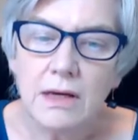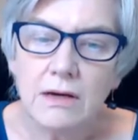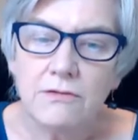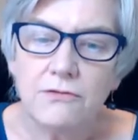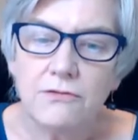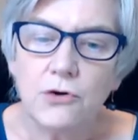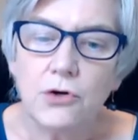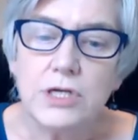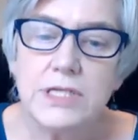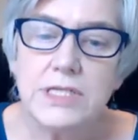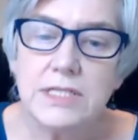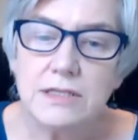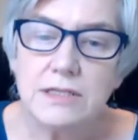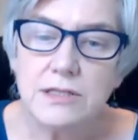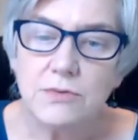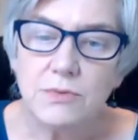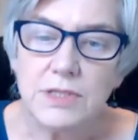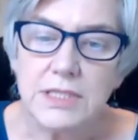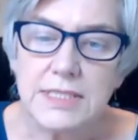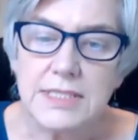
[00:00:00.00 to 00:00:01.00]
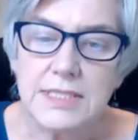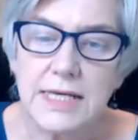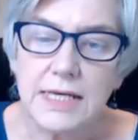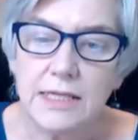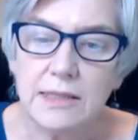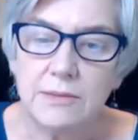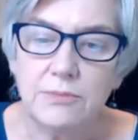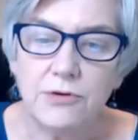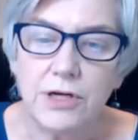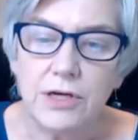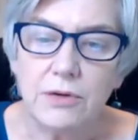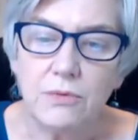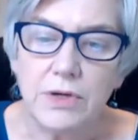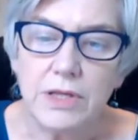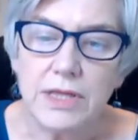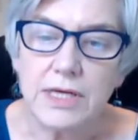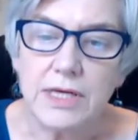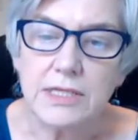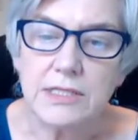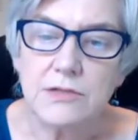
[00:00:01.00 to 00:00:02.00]
Voices will celebrate
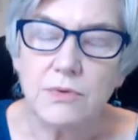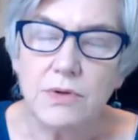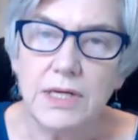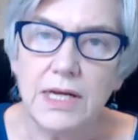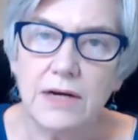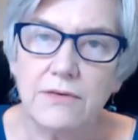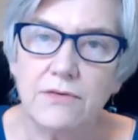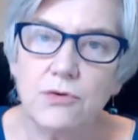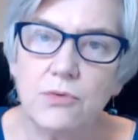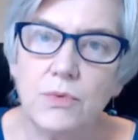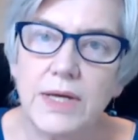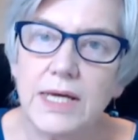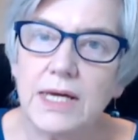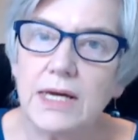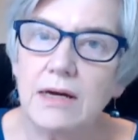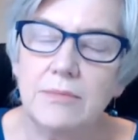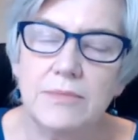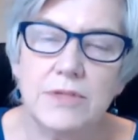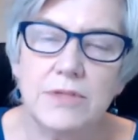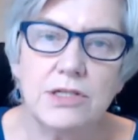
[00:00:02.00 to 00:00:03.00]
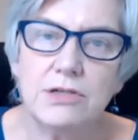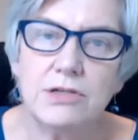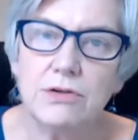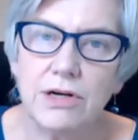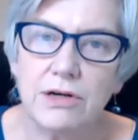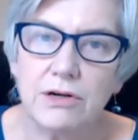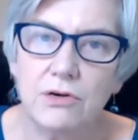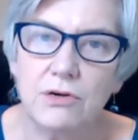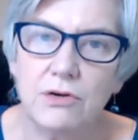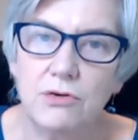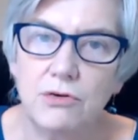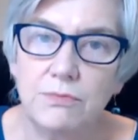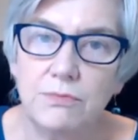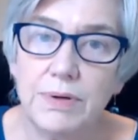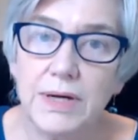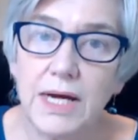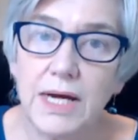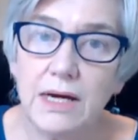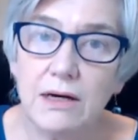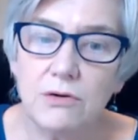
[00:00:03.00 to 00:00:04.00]
with us whenever we come into our own
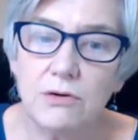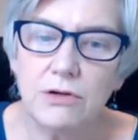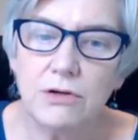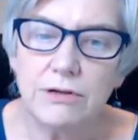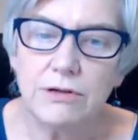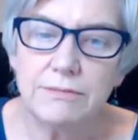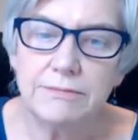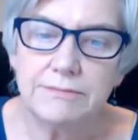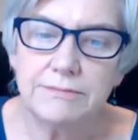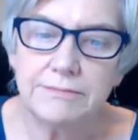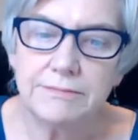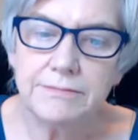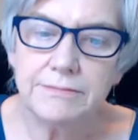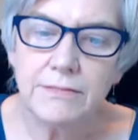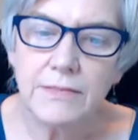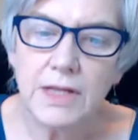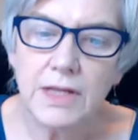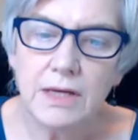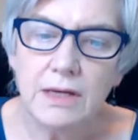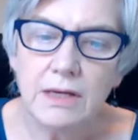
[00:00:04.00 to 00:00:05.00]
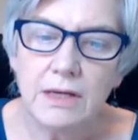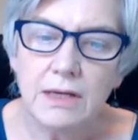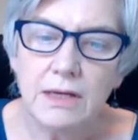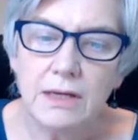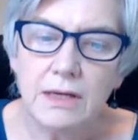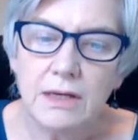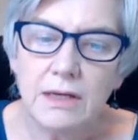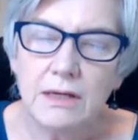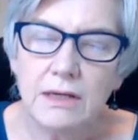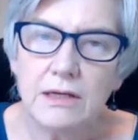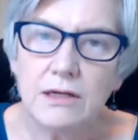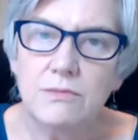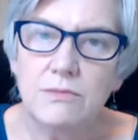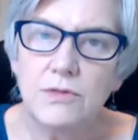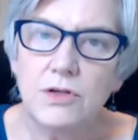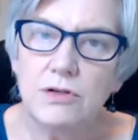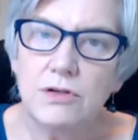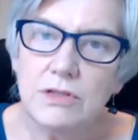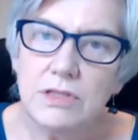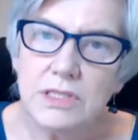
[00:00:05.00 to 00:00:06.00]
power.
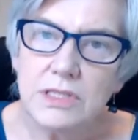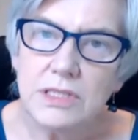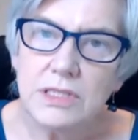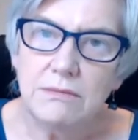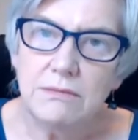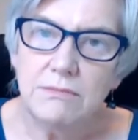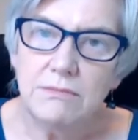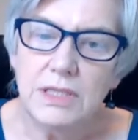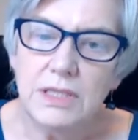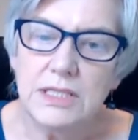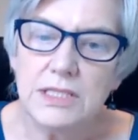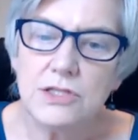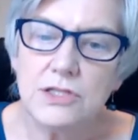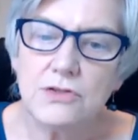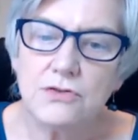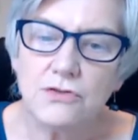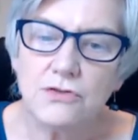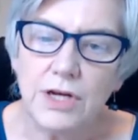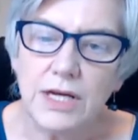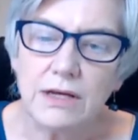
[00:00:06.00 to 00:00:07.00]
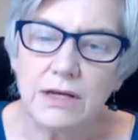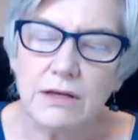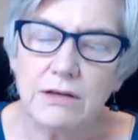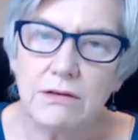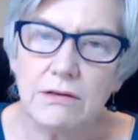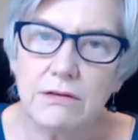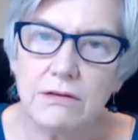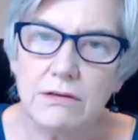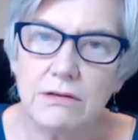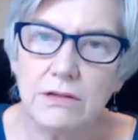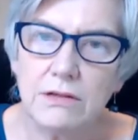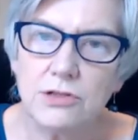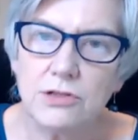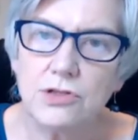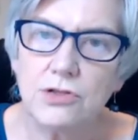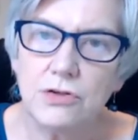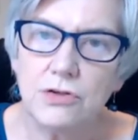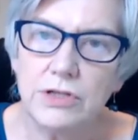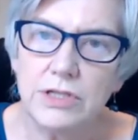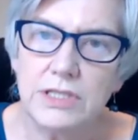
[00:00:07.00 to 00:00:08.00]
Community means strength that
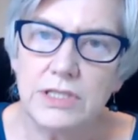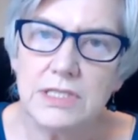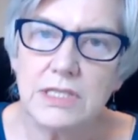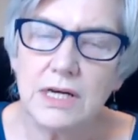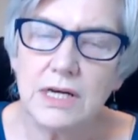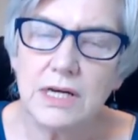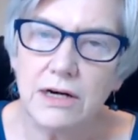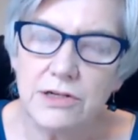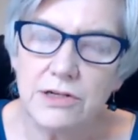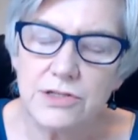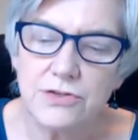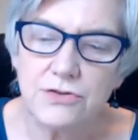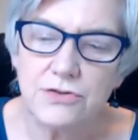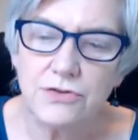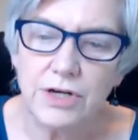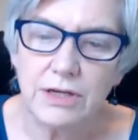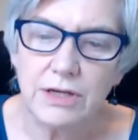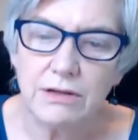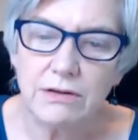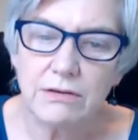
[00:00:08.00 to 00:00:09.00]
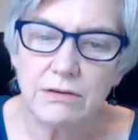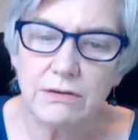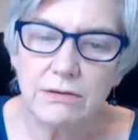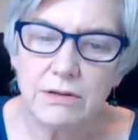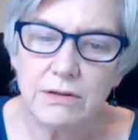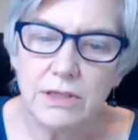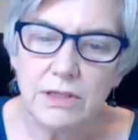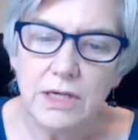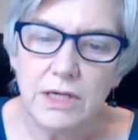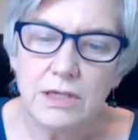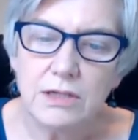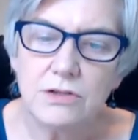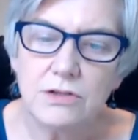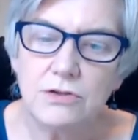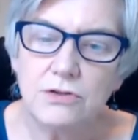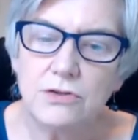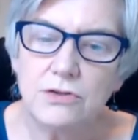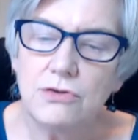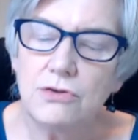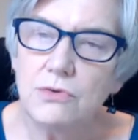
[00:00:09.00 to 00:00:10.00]
joins our strength to
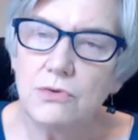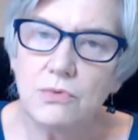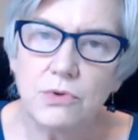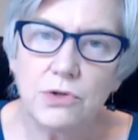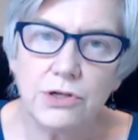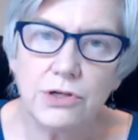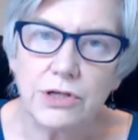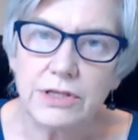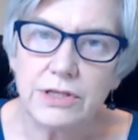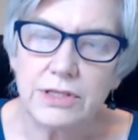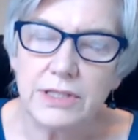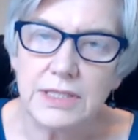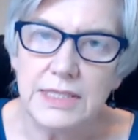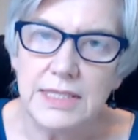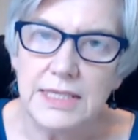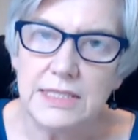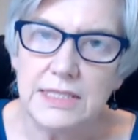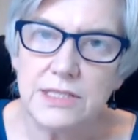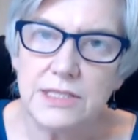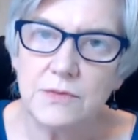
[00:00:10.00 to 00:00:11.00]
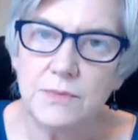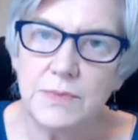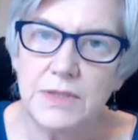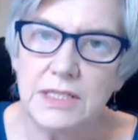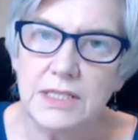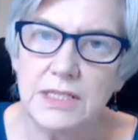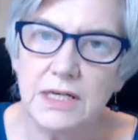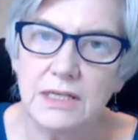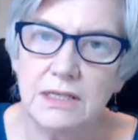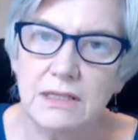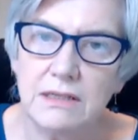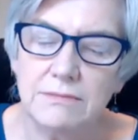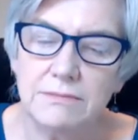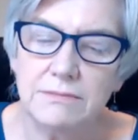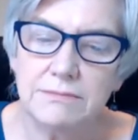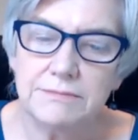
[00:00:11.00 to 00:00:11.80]
do the work that needs to be done.